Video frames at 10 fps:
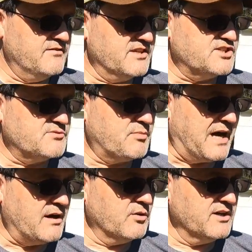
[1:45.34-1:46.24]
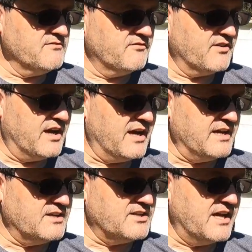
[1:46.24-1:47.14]
This spiraling
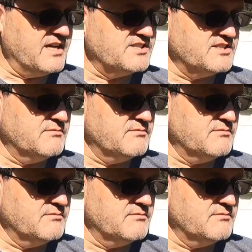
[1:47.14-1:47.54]
flight takes